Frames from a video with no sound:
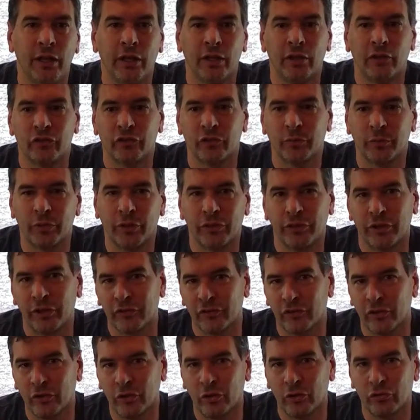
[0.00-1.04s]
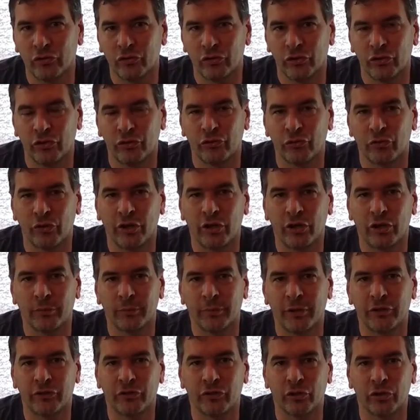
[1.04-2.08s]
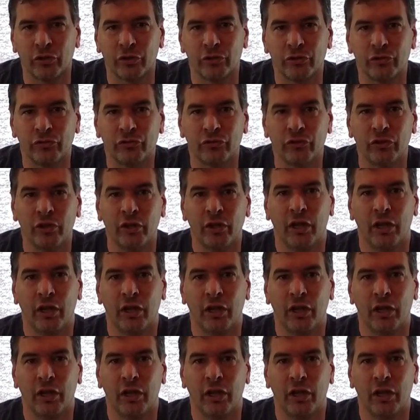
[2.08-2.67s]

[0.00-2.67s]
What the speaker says: Some of the things I noticed on the trail are my turns.